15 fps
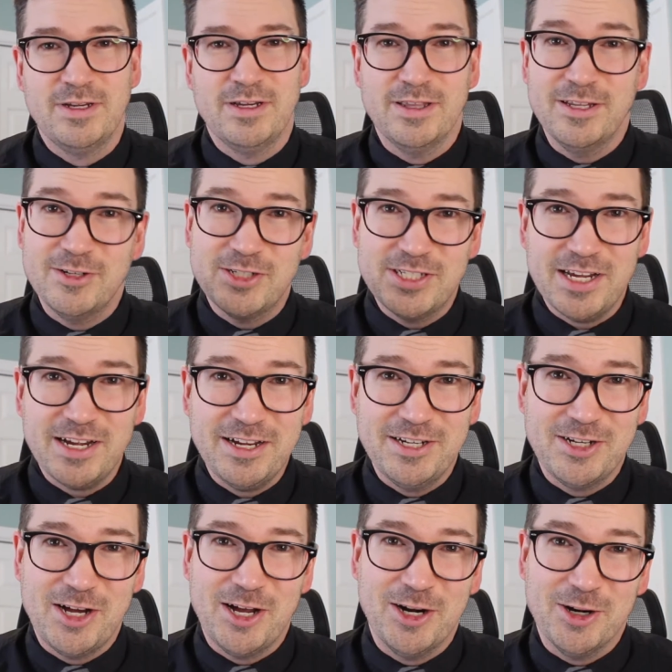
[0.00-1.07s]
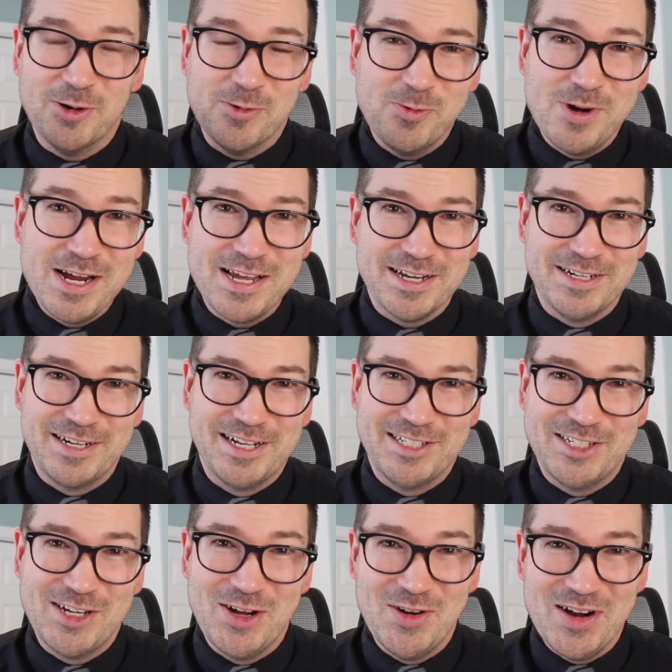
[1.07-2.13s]
Lear's second daughter, Regan, gets
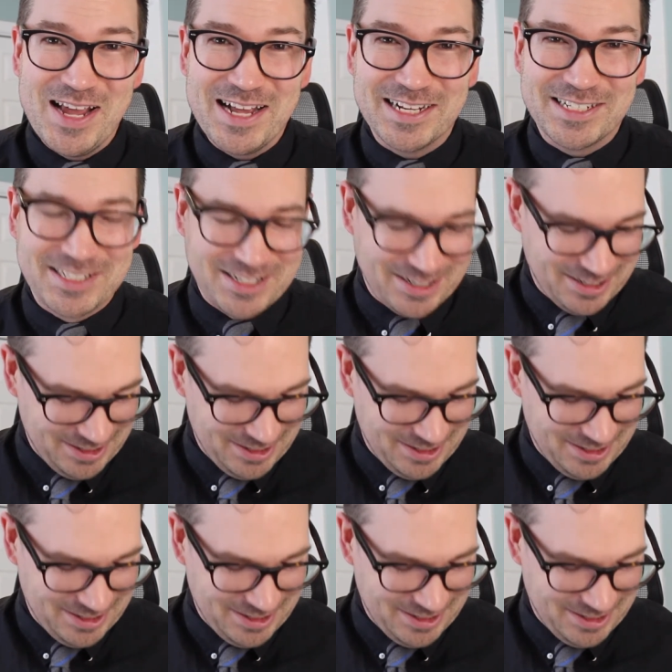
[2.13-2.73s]
to go next.